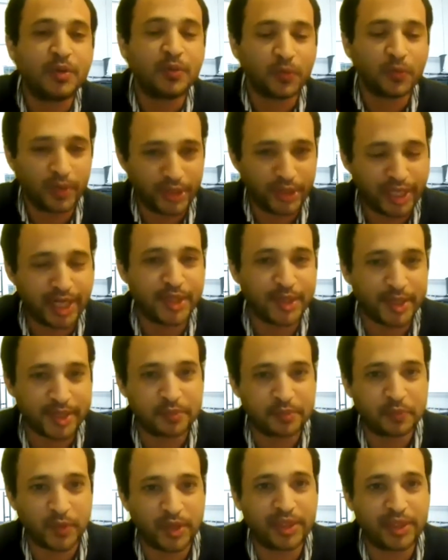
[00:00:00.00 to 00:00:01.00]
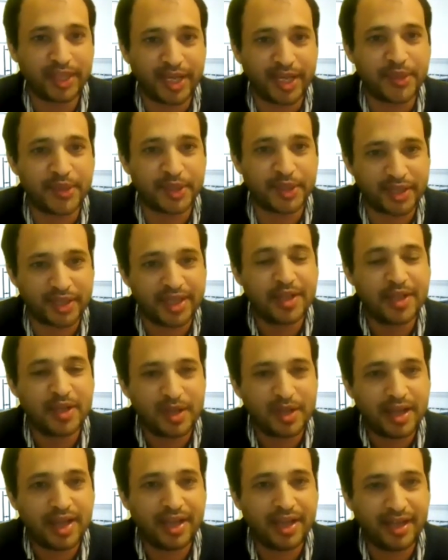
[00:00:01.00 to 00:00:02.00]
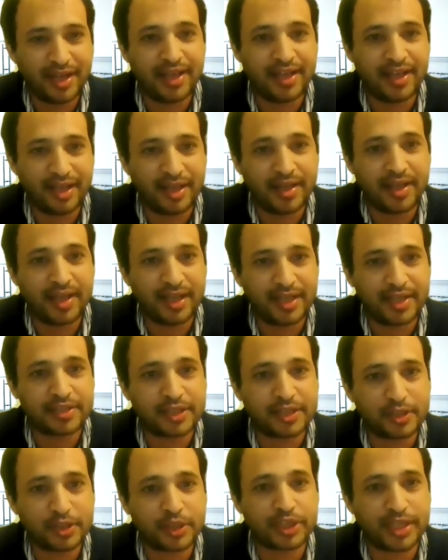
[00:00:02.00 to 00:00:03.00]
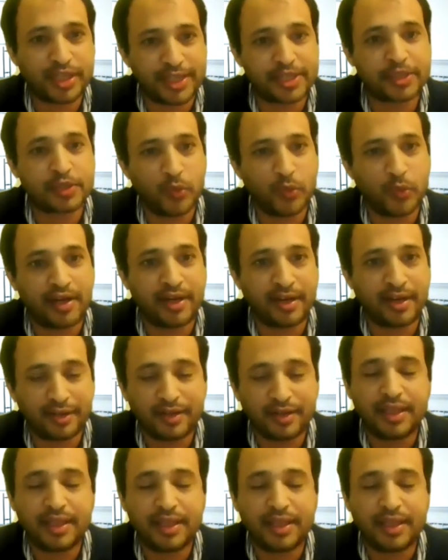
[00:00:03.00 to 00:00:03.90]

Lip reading: with the other socialist wing.